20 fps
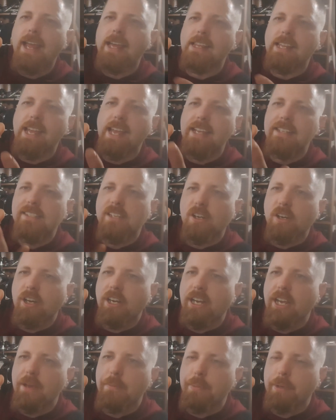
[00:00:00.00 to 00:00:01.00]
Haley has to
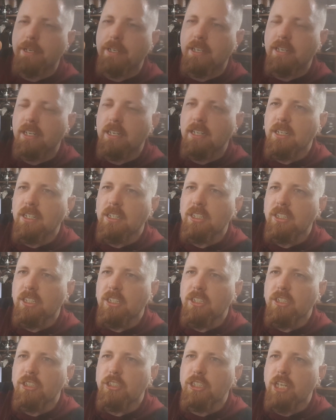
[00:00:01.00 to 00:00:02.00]
hurry up and
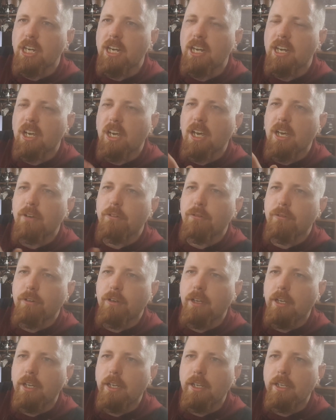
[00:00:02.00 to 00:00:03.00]
shut it
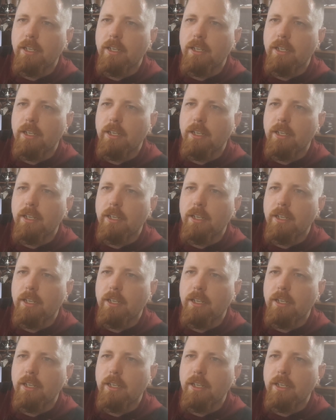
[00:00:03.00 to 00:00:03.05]
off,